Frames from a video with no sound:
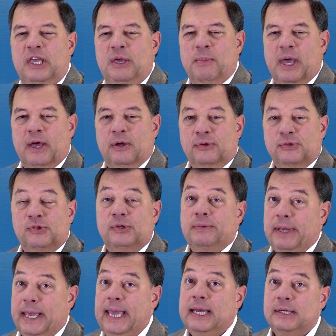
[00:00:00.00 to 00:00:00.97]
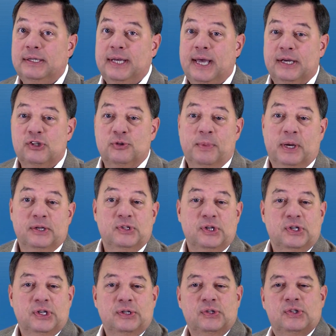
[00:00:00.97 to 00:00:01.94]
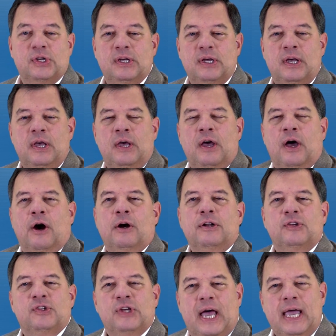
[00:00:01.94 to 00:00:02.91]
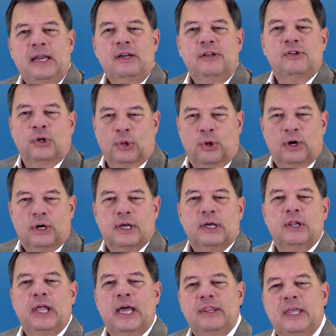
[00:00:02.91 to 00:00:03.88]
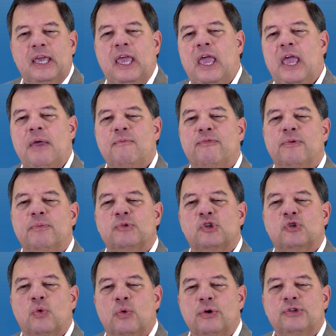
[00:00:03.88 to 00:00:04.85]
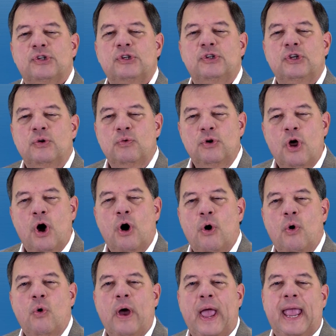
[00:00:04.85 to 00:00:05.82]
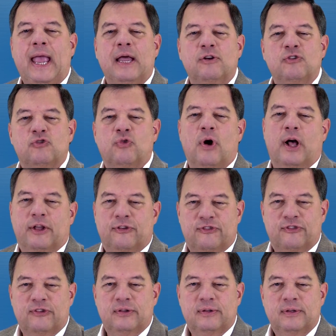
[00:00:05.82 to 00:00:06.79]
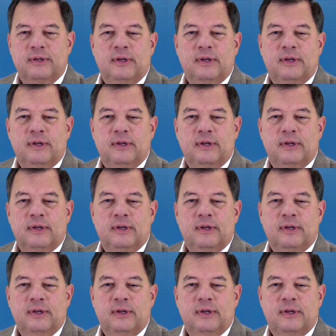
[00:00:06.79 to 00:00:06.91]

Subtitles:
emails and text messages are designed to look like they came from sources you know and trust.